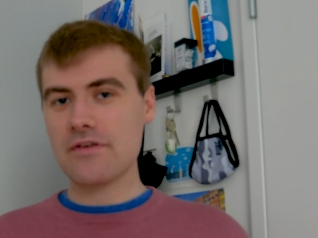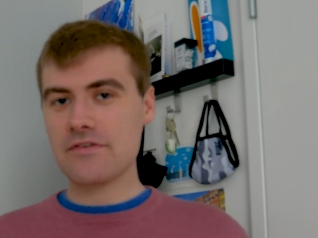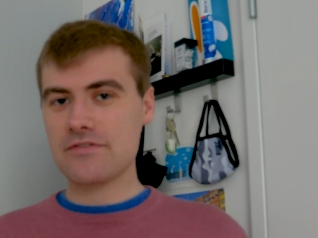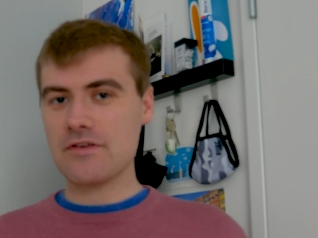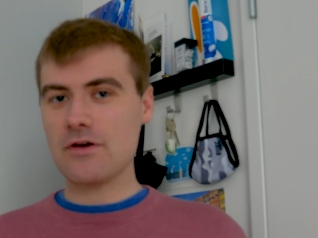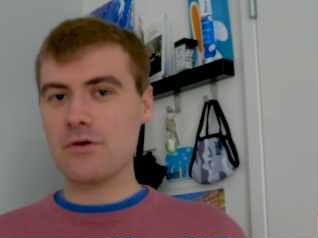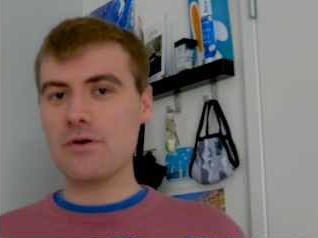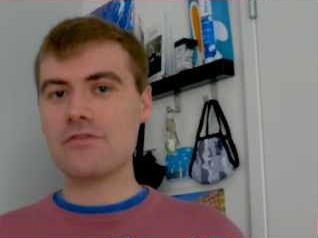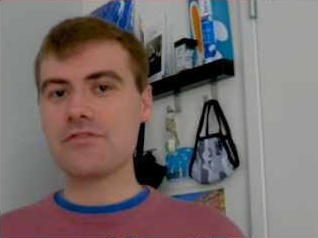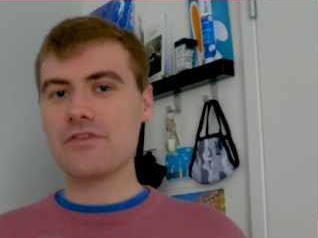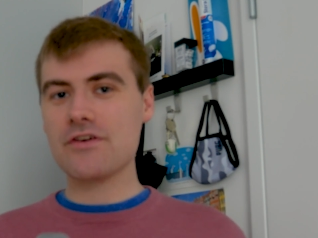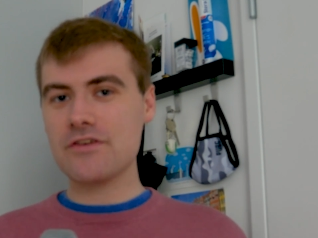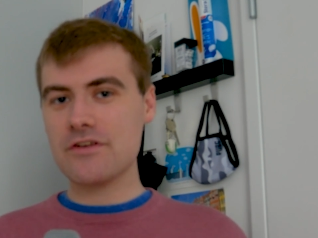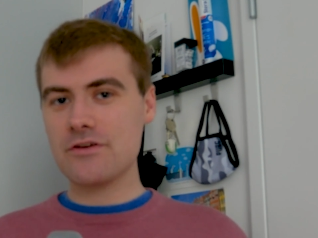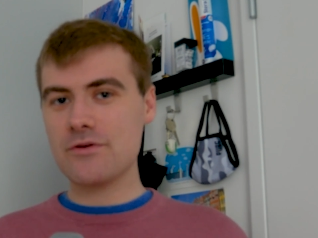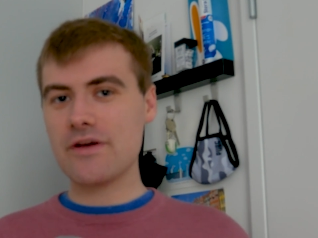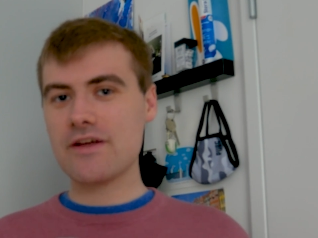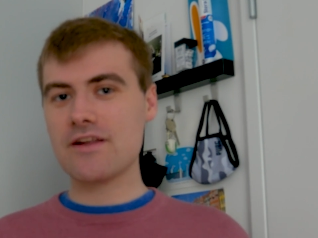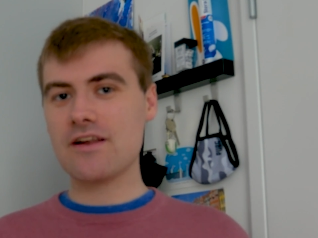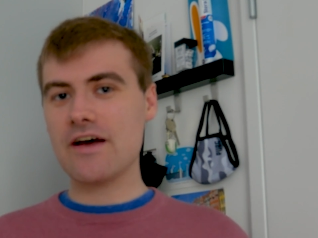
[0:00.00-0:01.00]
So if you're
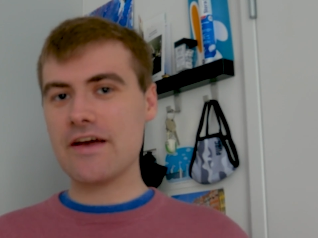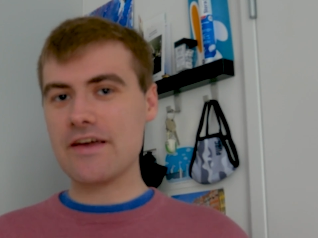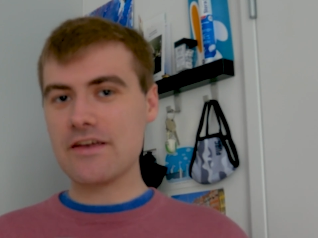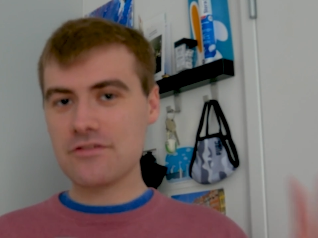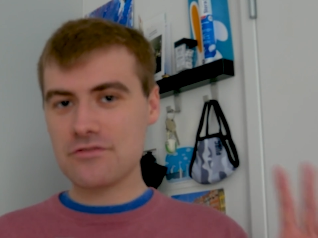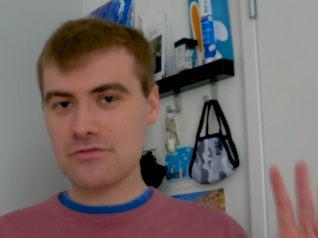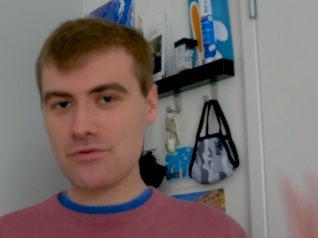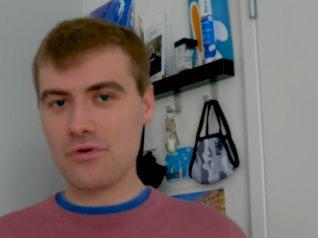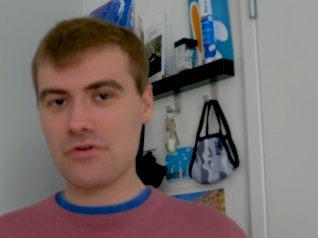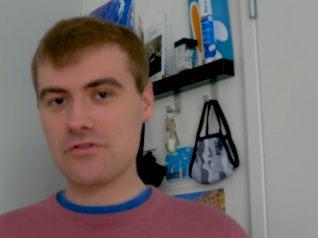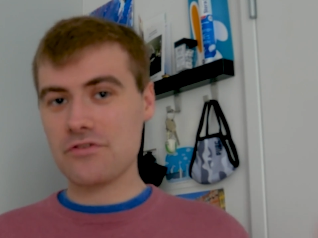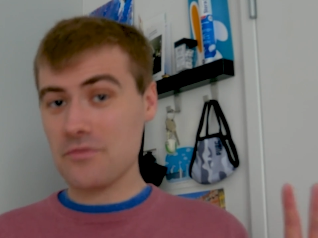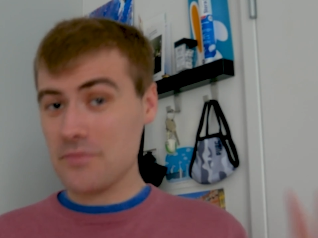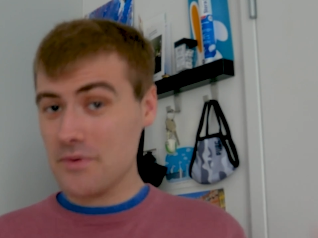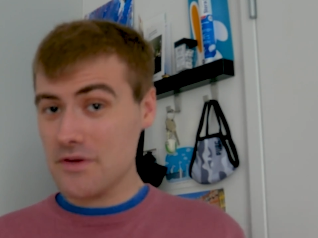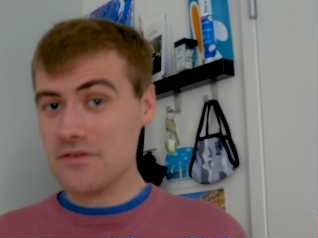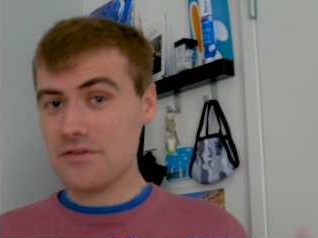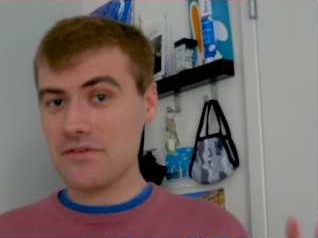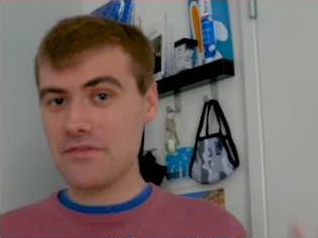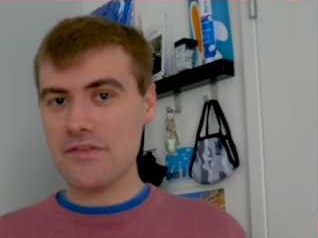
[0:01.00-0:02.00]
doing like short
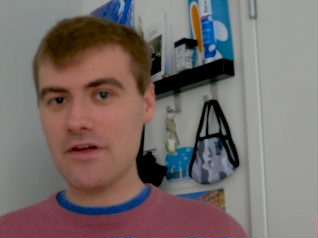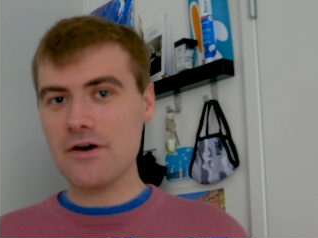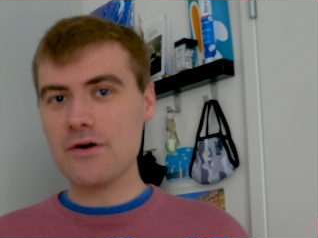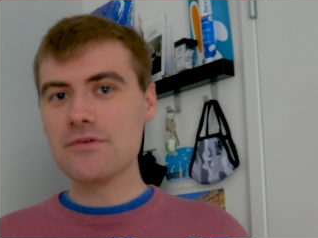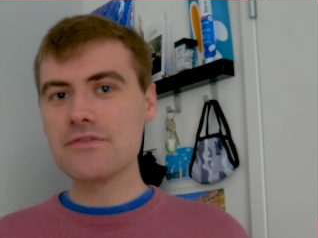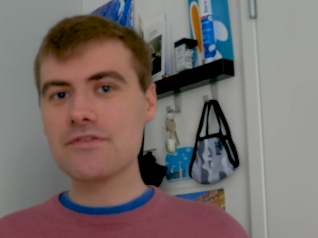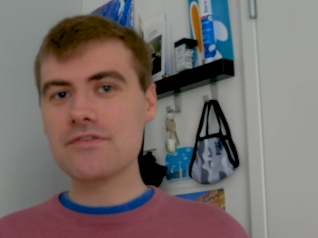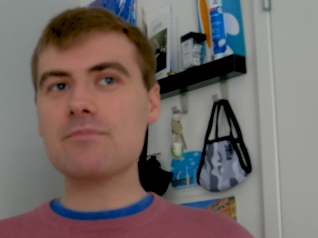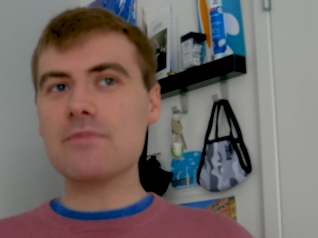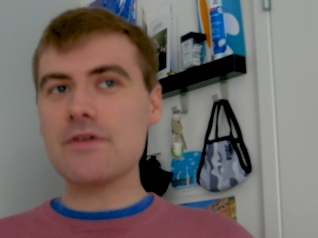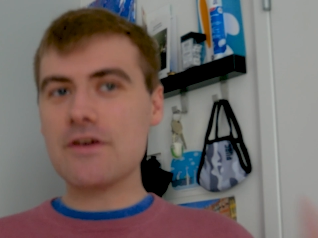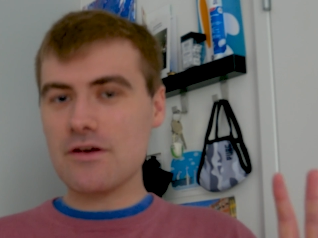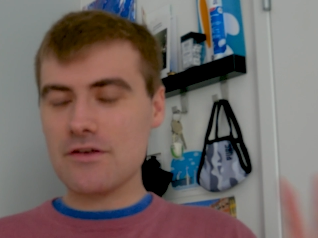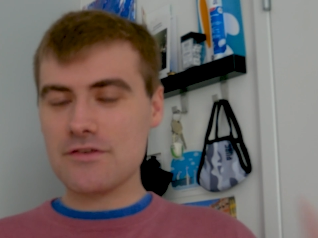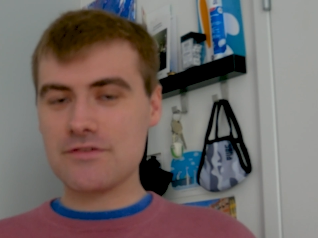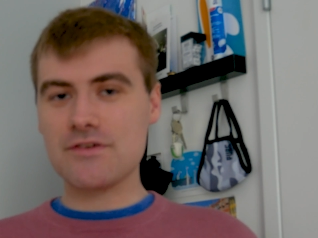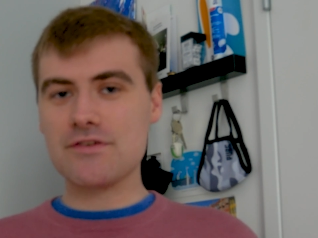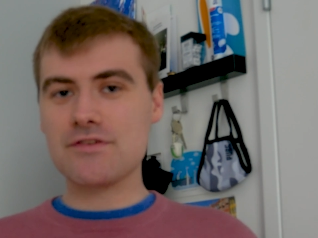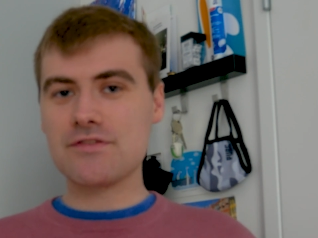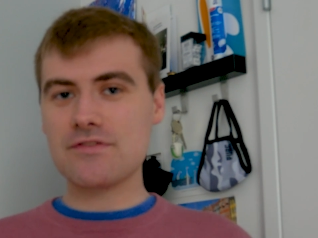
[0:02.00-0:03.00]
repeated notes,
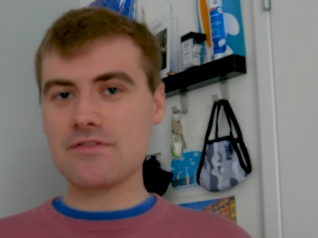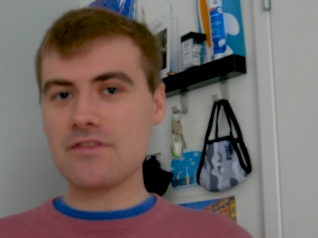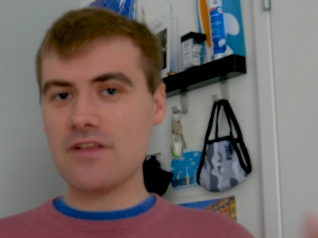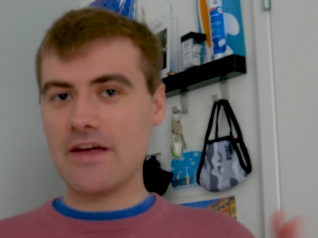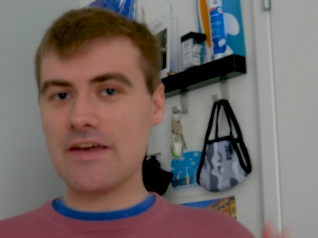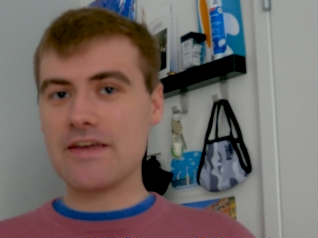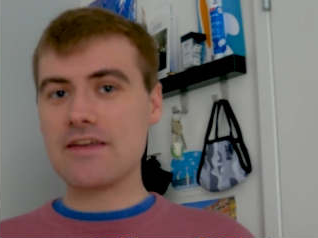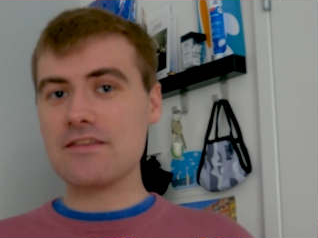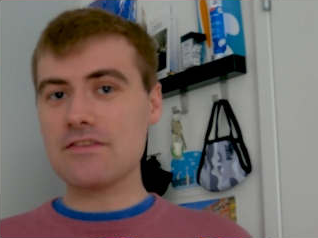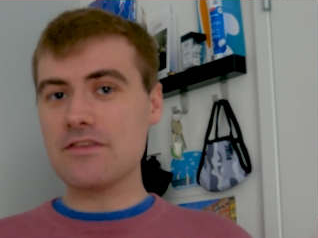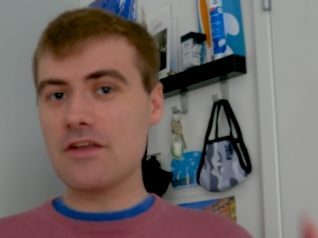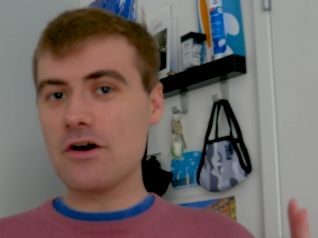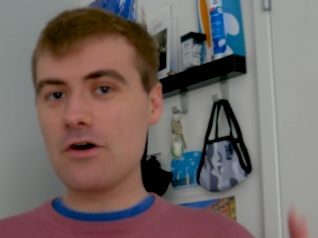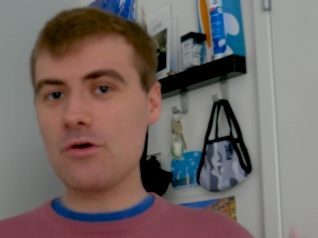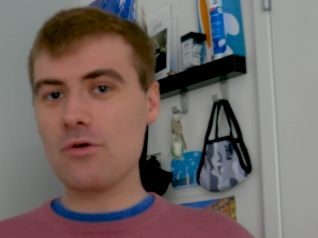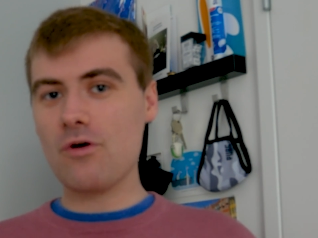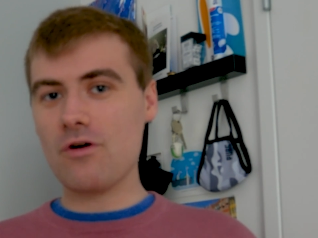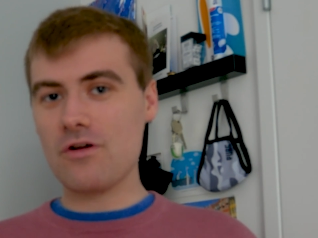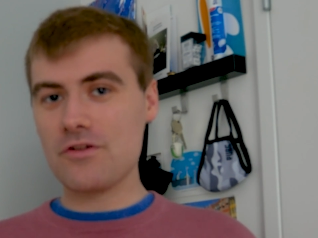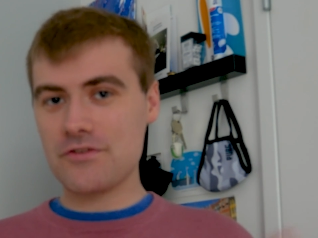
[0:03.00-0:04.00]
because there's like
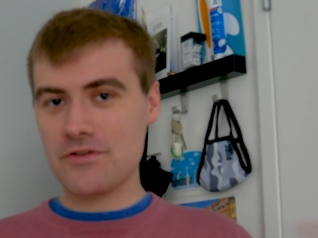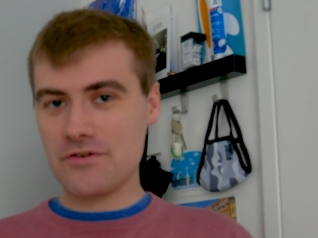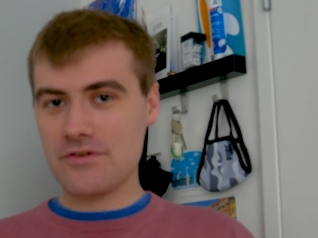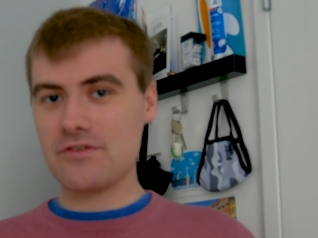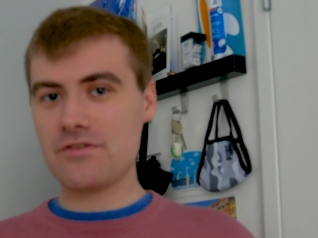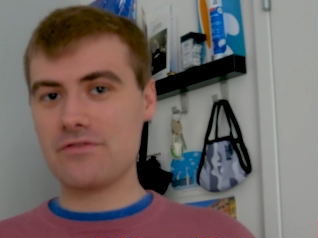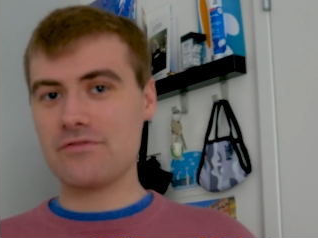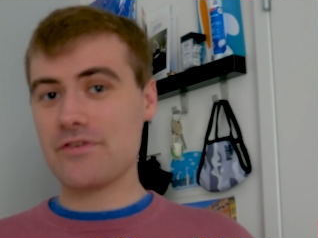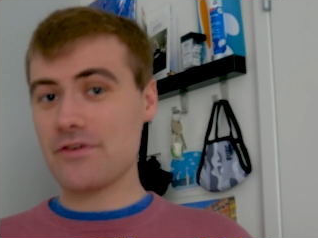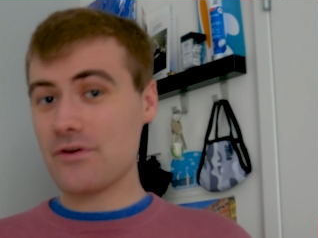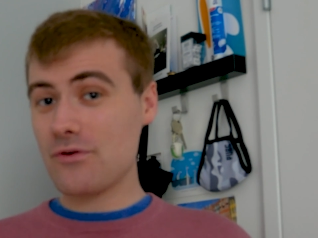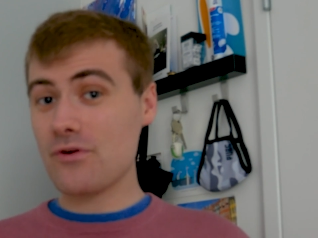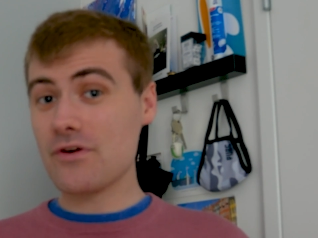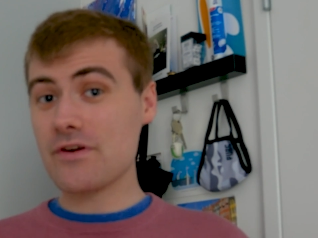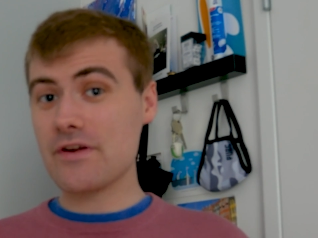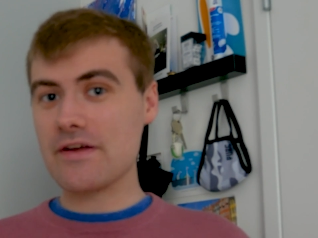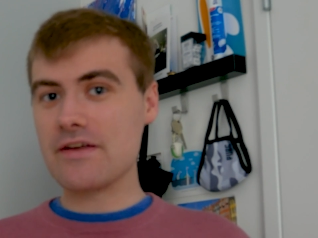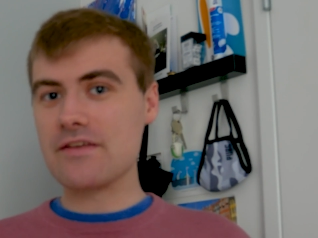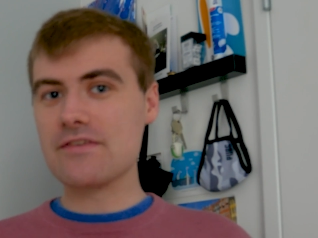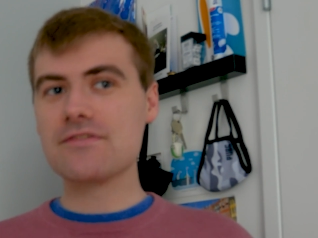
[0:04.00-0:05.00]
no alternative
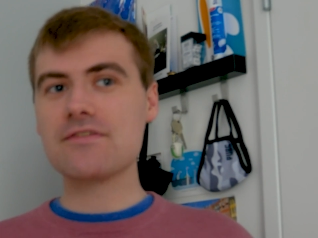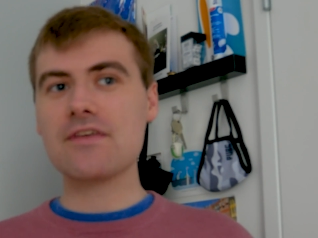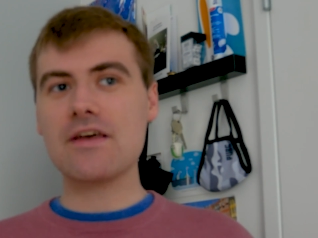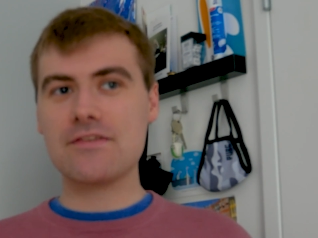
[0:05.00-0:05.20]
recordings,